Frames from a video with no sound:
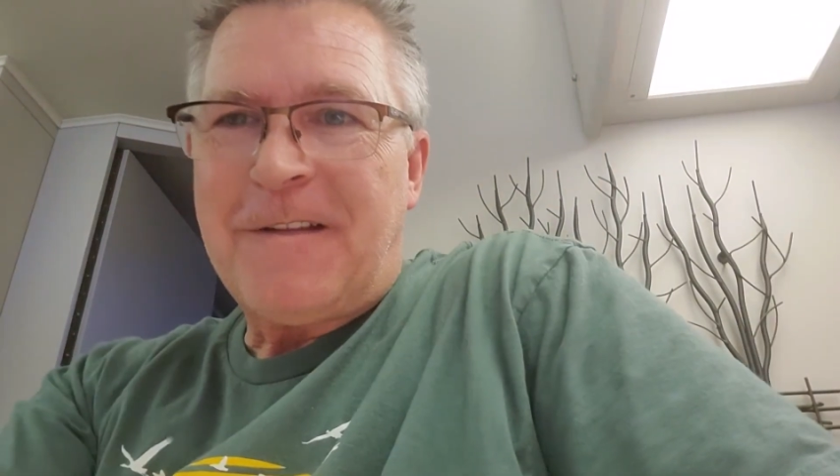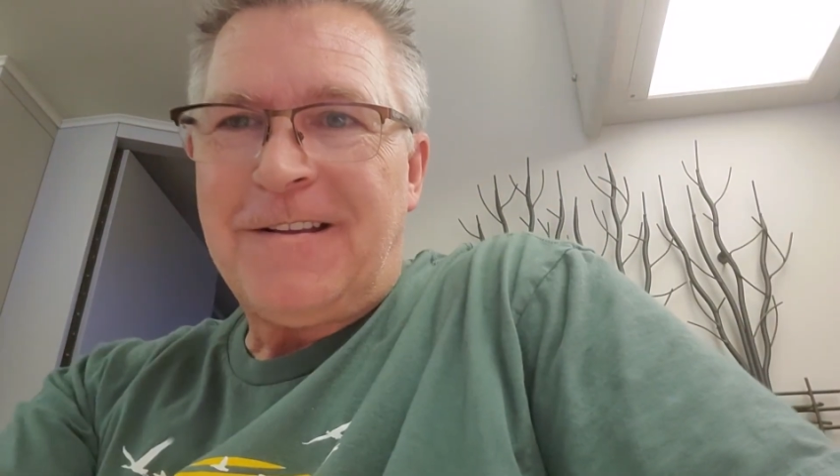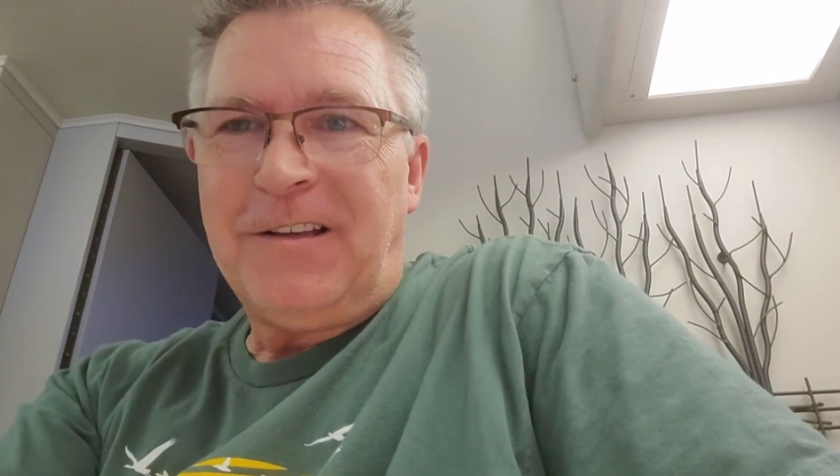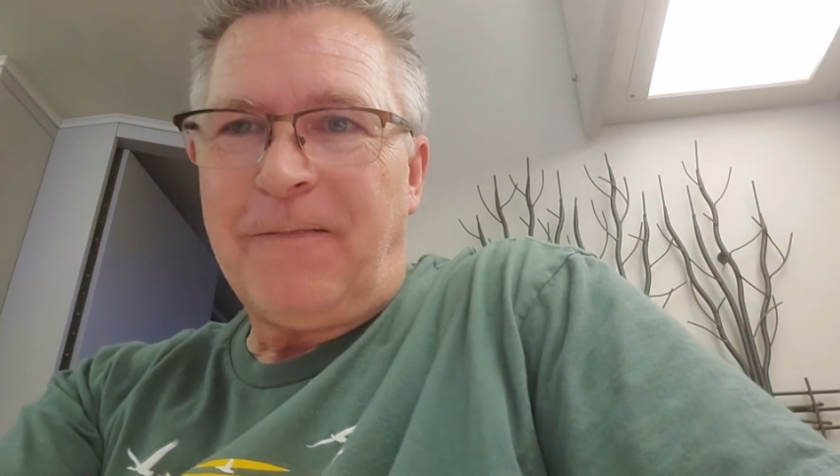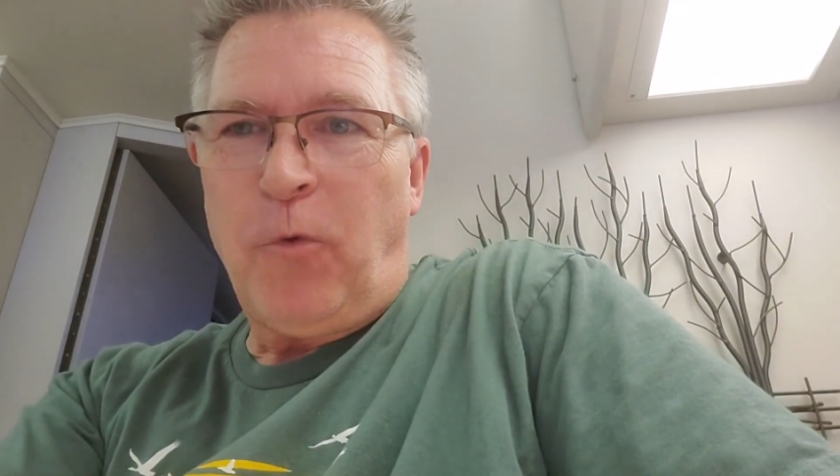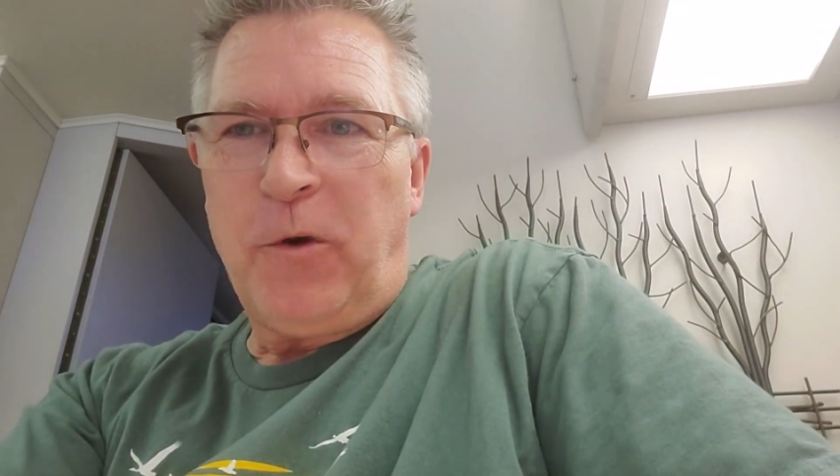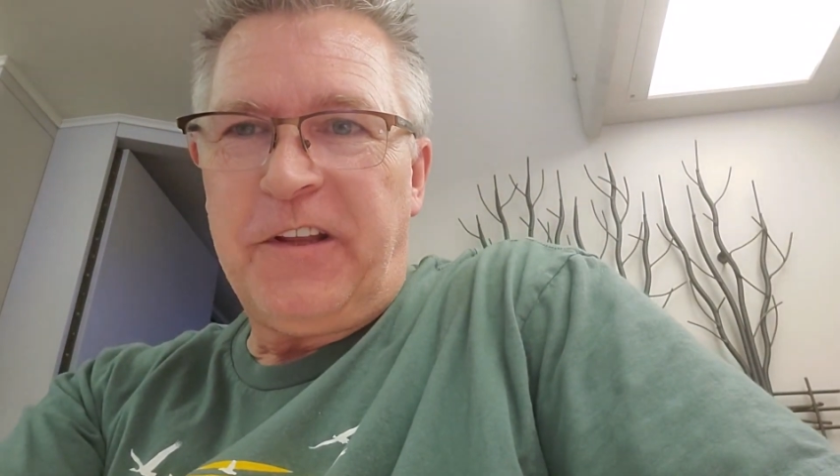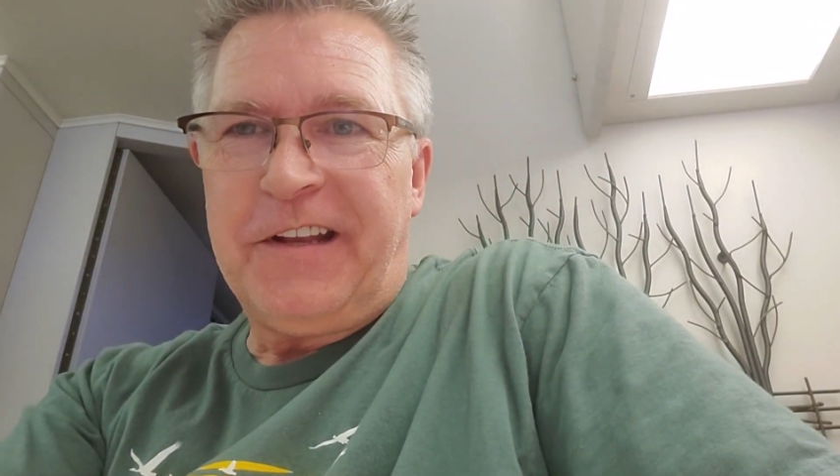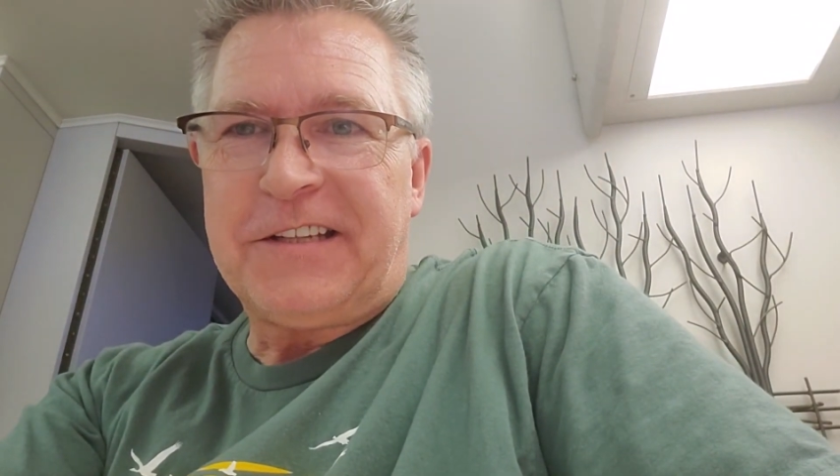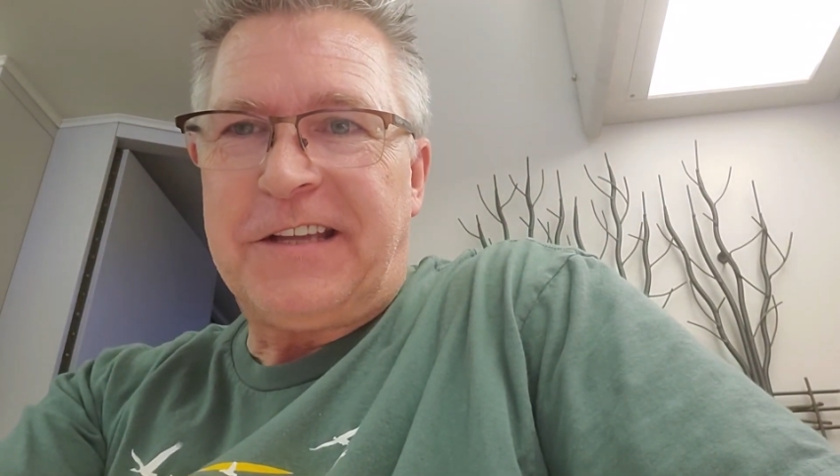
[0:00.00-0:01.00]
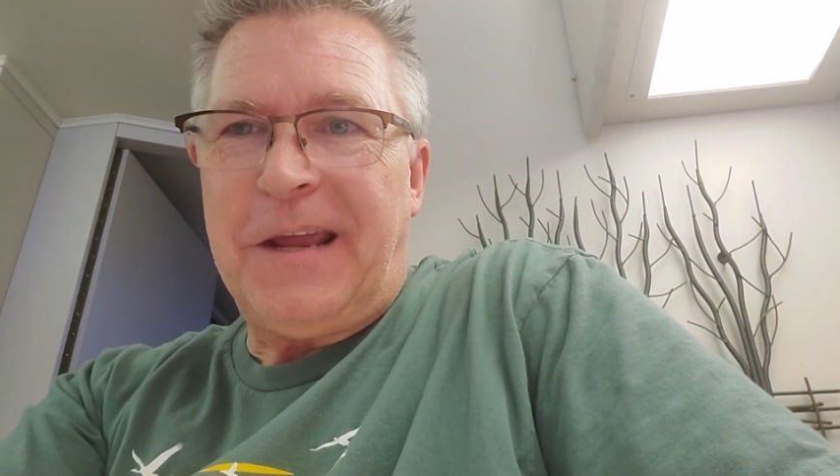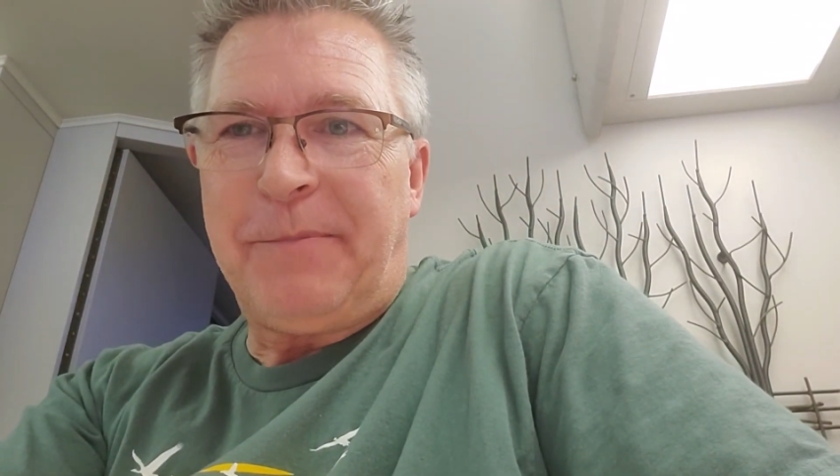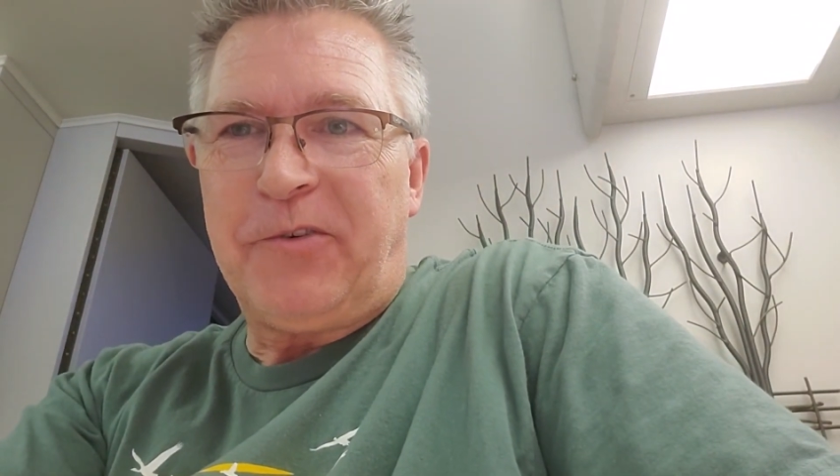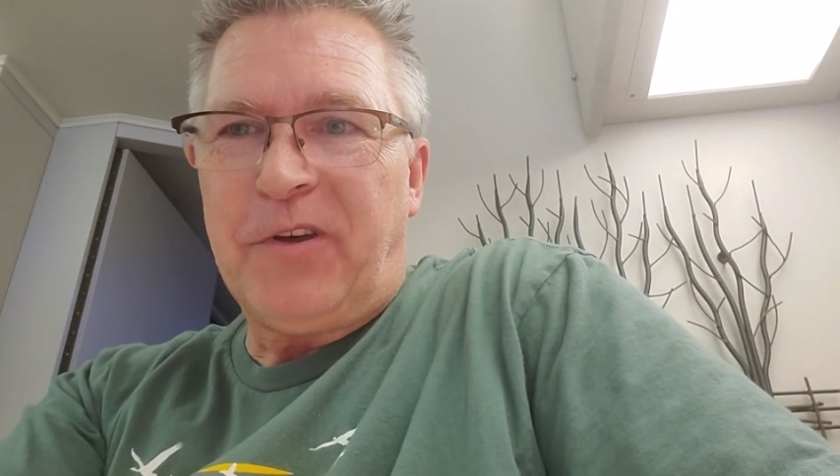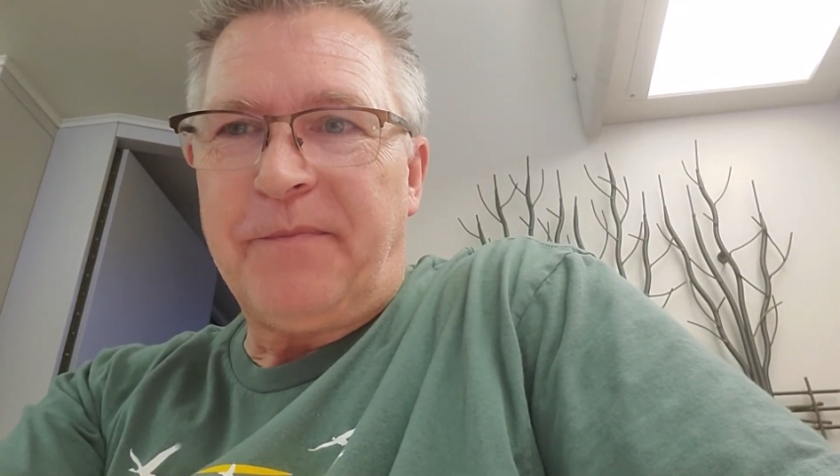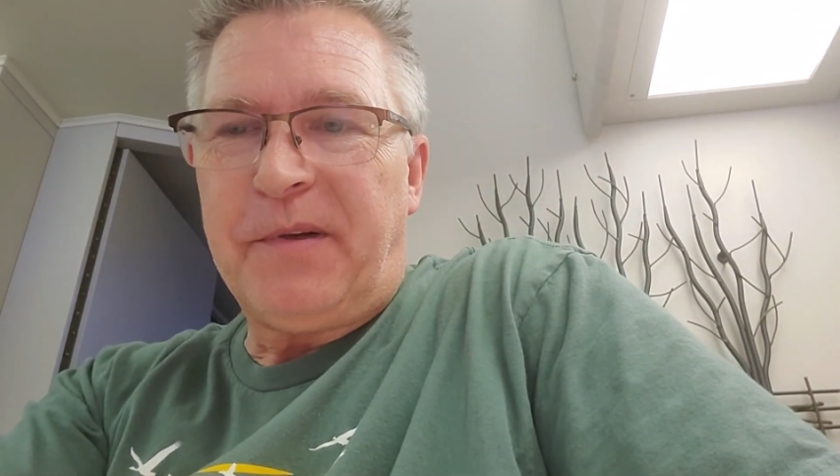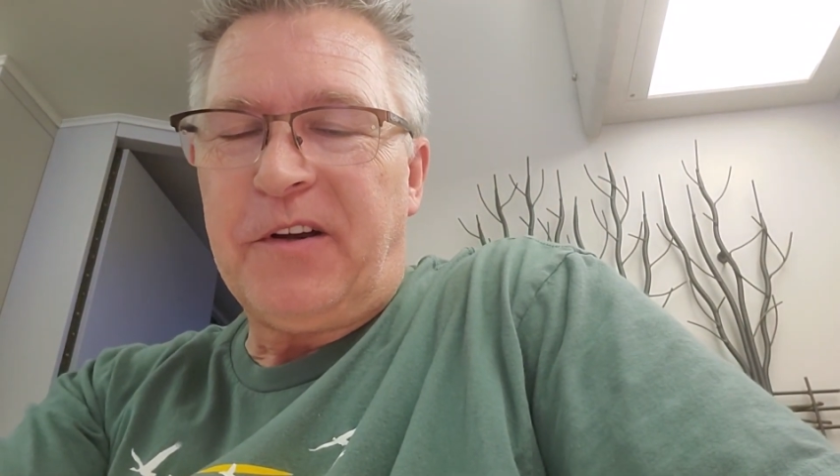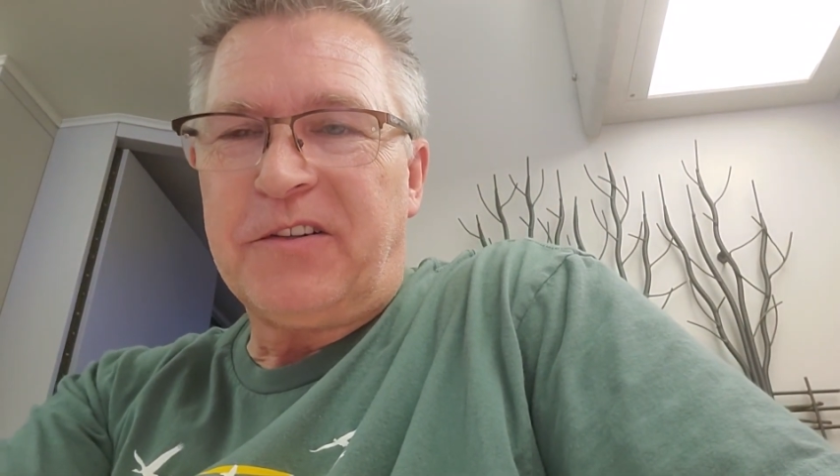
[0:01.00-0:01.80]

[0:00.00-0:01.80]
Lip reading: looking forward to the next camping trip here.